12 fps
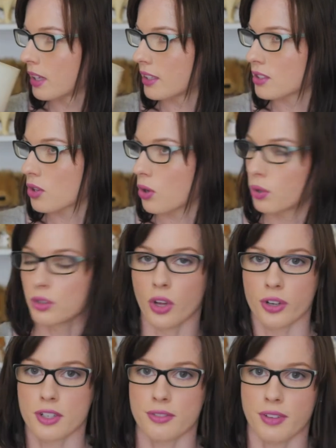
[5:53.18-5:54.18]
It's called
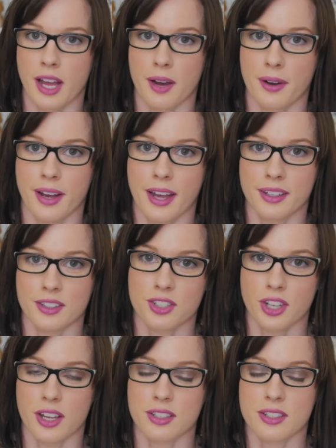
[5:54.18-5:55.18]
lotus flower, and it's
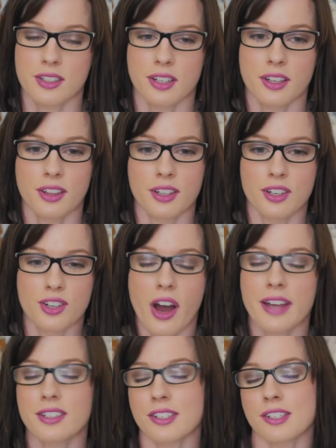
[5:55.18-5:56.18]
just the
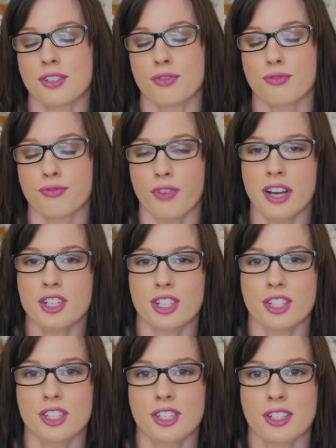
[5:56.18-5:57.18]
nicest,
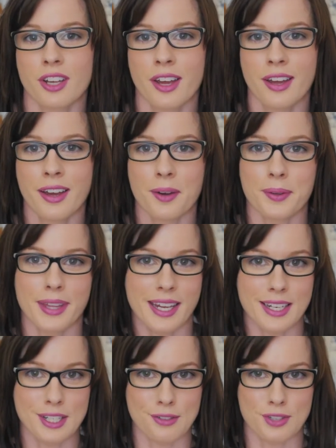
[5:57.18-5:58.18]
freshest, with a
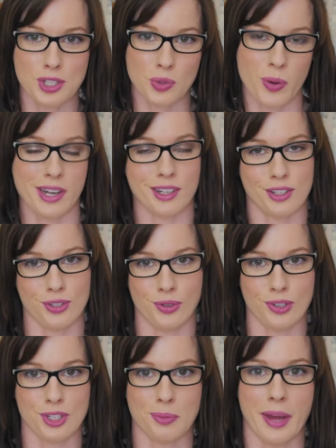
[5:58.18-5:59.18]
hint of sweetness
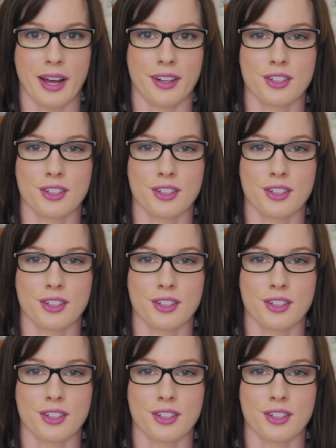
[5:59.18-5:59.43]
sort of smell.